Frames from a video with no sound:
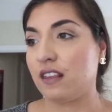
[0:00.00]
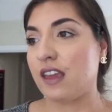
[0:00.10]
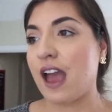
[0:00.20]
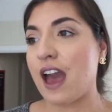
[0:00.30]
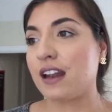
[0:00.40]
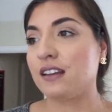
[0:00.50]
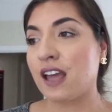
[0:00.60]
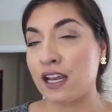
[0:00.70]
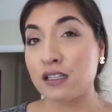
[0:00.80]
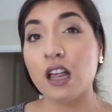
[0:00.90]
They had
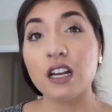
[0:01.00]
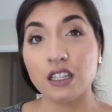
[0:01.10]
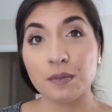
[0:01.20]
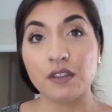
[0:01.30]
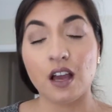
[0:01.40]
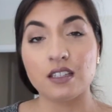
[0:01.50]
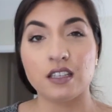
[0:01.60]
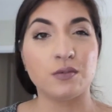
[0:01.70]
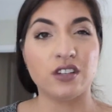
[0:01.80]
$9 lip glosses,